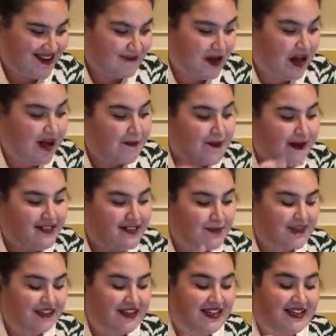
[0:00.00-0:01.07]
All
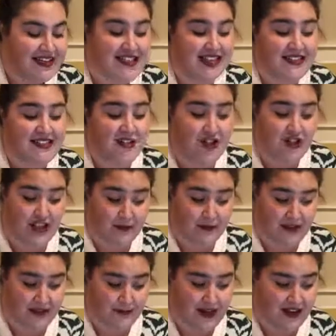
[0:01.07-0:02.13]
Possibilities likes the jade
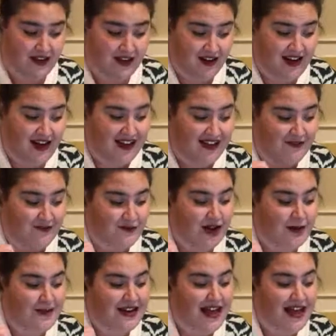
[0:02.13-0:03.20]
ones better, and
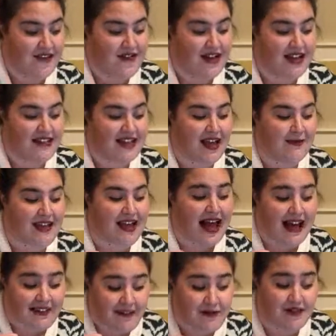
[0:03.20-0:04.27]
Robin F has kept
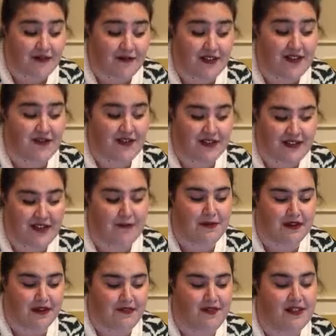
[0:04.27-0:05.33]
aloe in the fridge for sunburn.
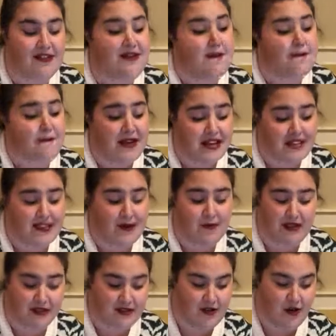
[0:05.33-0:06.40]
It feels amazing when
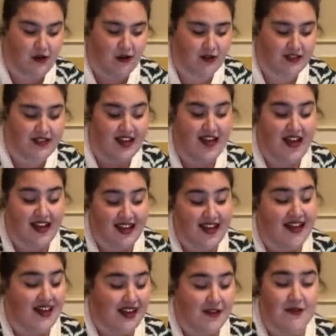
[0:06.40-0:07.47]
it's cold.
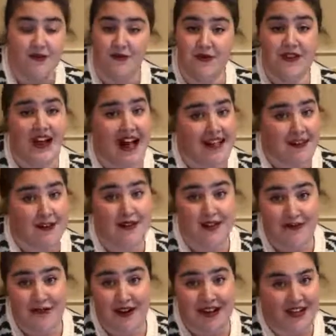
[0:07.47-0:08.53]
Aloe in the
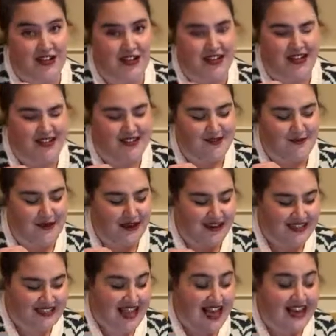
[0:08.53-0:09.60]
fridge is where it's
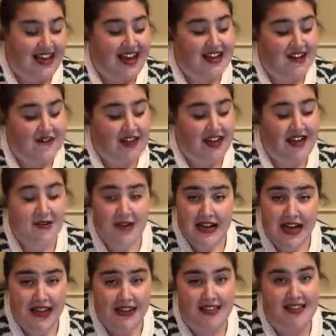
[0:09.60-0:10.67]
at. Yeah, and if anyone
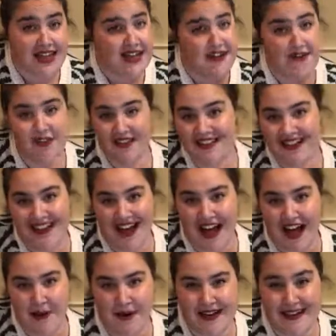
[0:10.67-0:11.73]
else, I know that like I
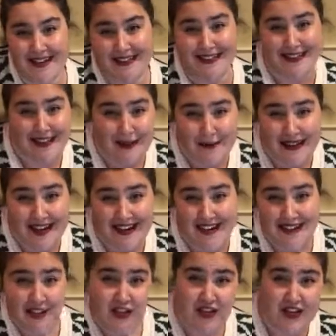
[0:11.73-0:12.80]
weighed in a little bit on the
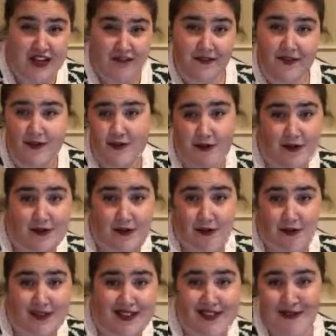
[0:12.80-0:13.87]
jade versus rose
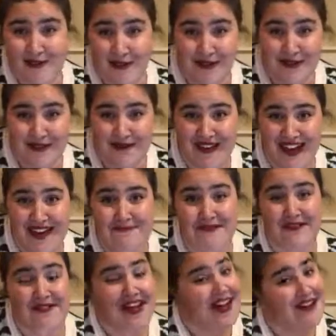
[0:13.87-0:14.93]
quartz roller debate,
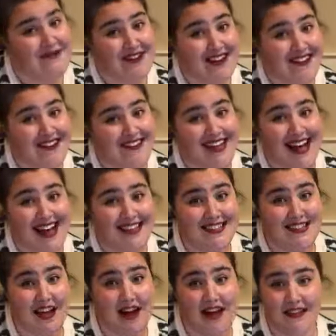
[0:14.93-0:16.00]
but if anyone else has
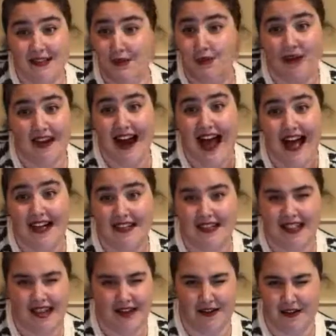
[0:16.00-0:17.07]
thoughts or has
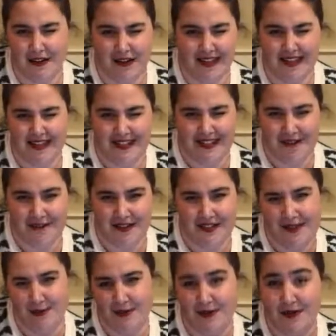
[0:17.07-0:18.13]
like noticed any differences
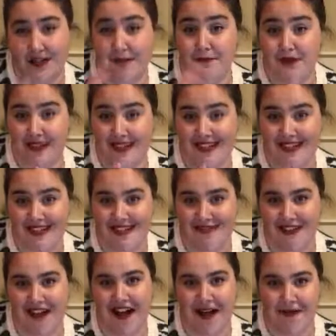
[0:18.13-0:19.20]
between them, please let us know in the
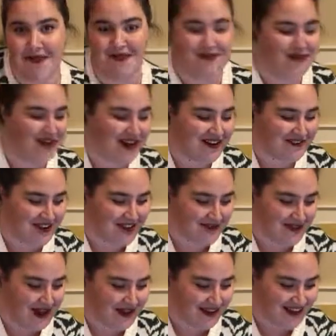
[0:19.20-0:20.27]
comments and we'll try and read them
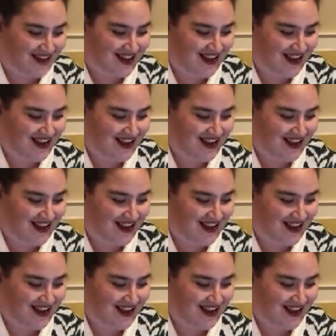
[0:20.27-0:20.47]
out.